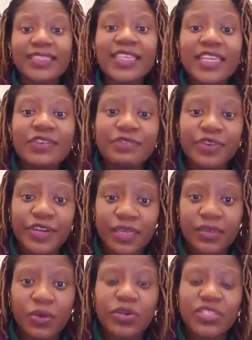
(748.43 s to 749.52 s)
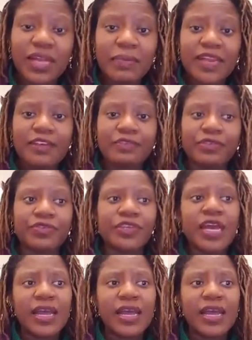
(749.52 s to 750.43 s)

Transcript: delivery on some level.